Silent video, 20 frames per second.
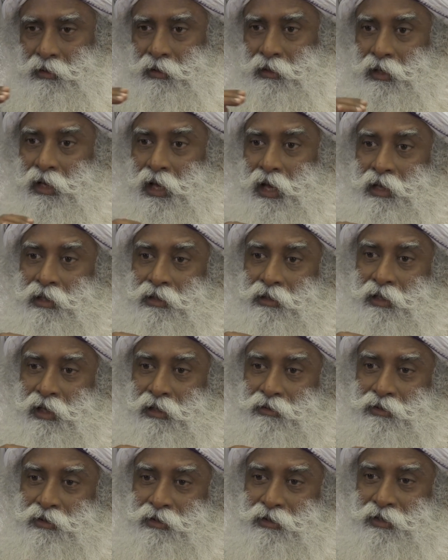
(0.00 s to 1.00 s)

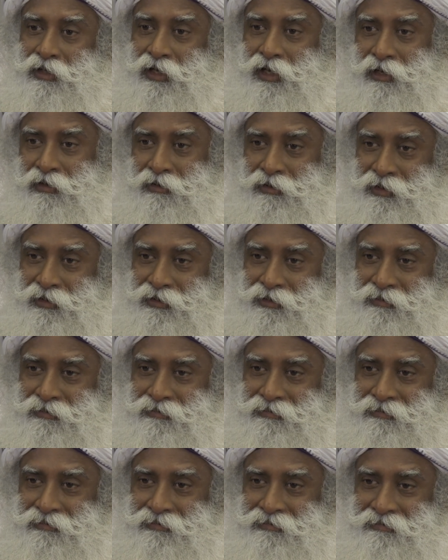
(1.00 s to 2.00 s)
9,300.
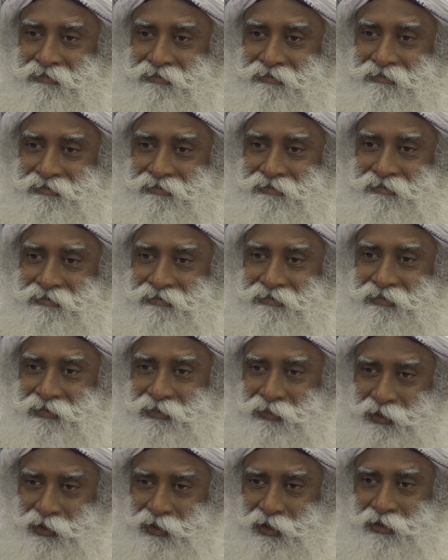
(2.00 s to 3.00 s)

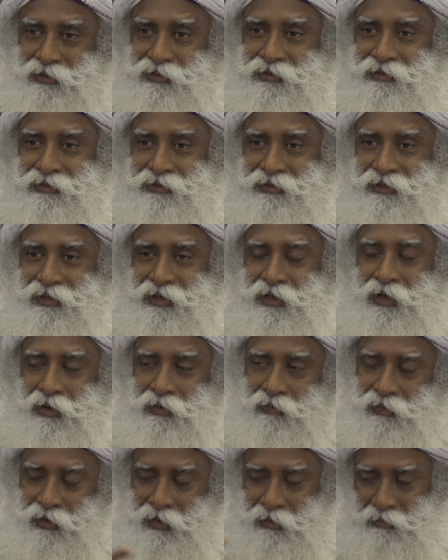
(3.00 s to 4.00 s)
Yes,
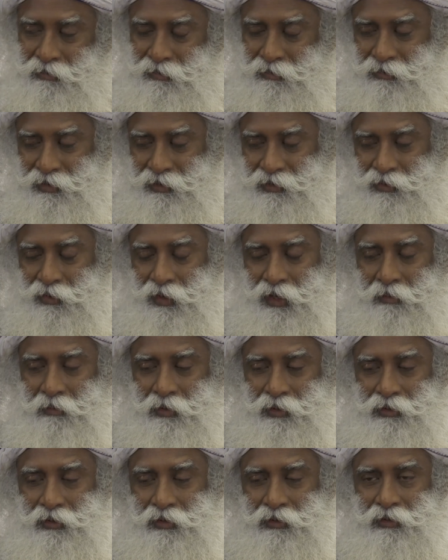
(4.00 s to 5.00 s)
from
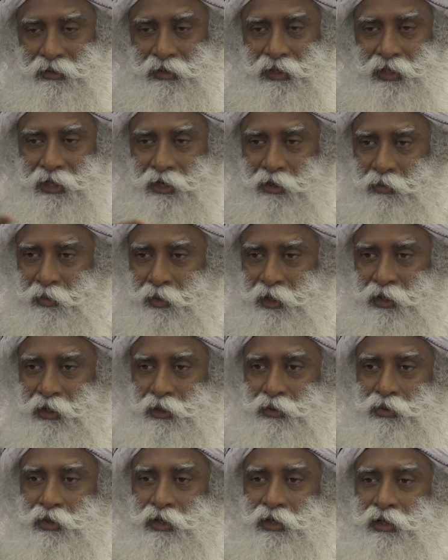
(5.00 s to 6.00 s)
Coimbatore to
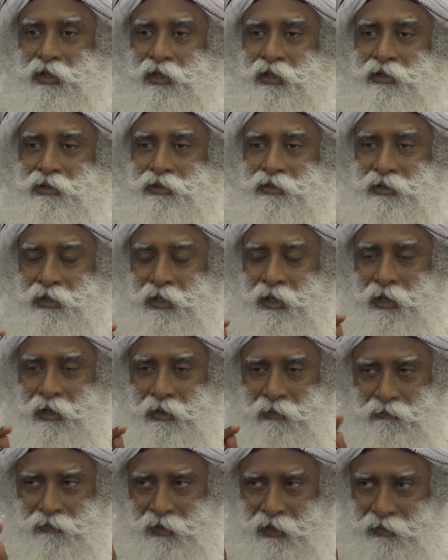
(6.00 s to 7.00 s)
Kanyakumari to here, it's…
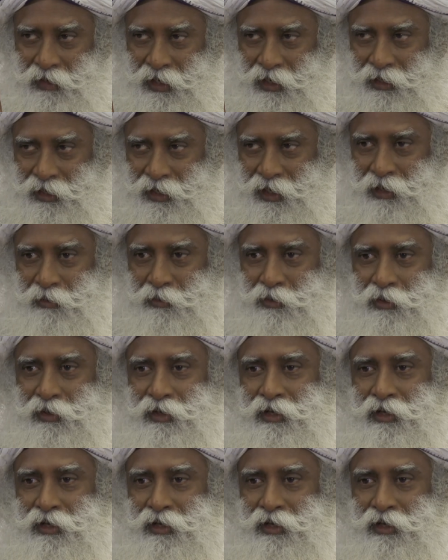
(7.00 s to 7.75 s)
When I came to